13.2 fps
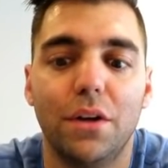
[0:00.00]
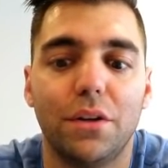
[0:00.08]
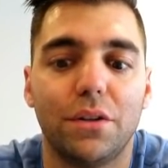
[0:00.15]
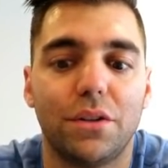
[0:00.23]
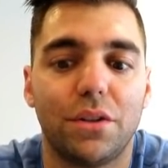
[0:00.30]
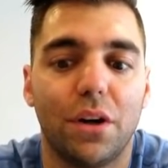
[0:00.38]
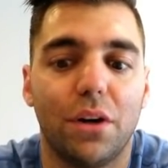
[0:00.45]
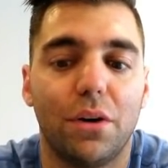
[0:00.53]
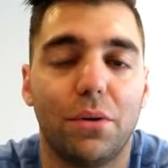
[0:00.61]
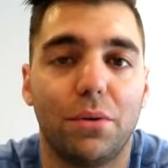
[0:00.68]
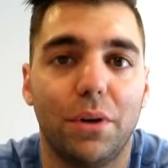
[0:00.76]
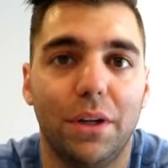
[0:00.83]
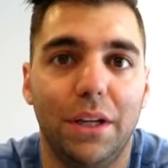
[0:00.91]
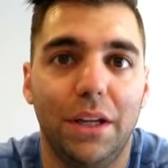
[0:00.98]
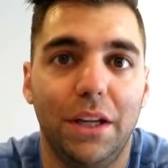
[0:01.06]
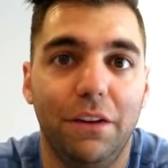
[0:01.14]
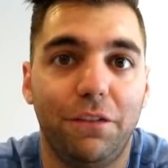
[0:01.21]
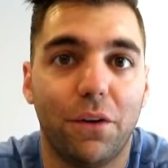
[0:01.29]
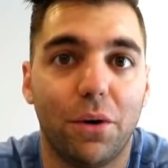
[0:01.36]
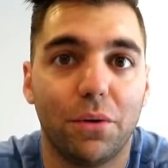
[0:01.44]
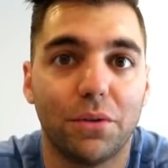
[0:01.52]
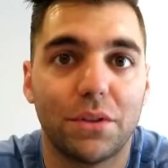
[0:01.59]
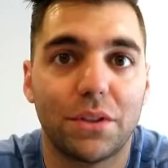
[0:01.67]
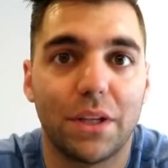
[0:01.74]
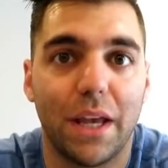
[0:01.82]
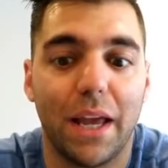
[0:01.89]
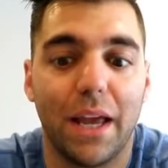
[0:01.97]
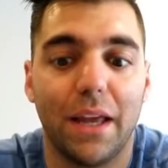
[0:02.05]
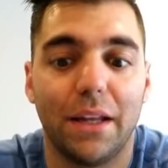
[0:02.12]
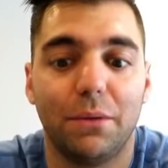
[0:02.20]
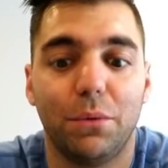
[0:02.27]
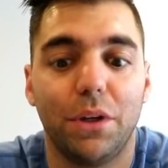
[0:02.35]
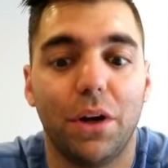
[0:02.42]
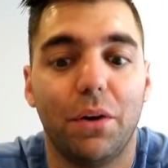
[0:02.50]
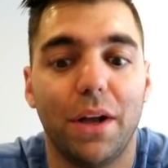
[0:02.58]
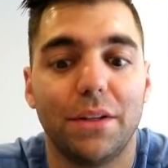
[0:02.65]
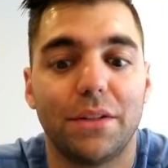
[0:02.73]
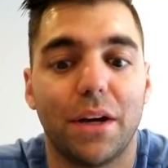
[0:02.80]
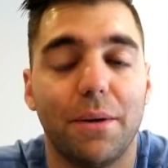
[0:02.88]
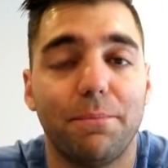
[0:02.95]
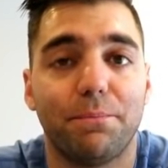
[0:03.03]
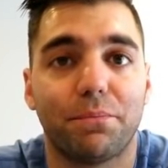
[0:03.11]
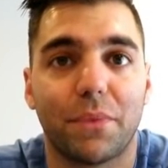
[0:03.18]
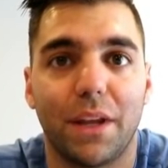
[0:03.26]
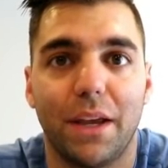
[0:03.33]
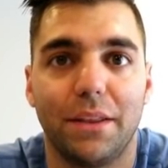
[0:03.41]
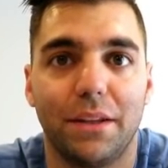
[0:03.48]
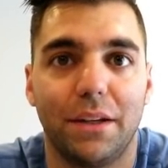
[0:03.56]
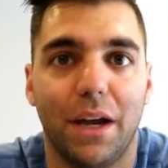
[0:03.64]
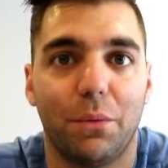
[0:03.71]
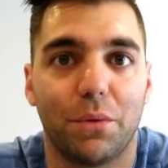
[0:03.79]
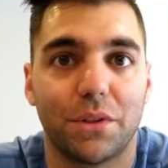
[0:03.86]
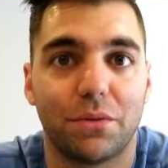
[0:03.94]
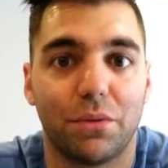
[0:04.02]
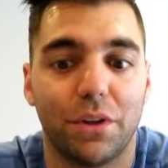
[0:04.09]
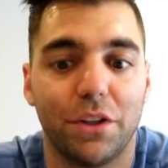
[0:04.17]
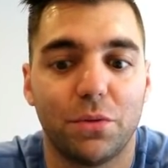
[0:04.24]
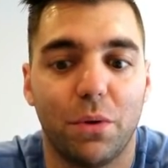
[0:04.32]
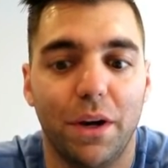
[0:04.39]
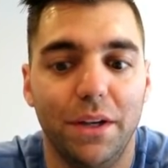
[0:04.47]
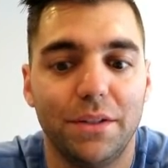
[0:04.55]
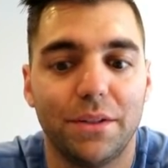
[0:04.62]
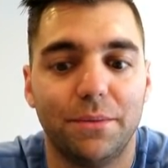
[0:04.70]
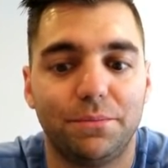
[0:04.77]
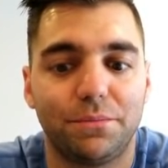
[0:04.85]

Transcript: So he folds and we go heads up, and the guy wants to run it twice.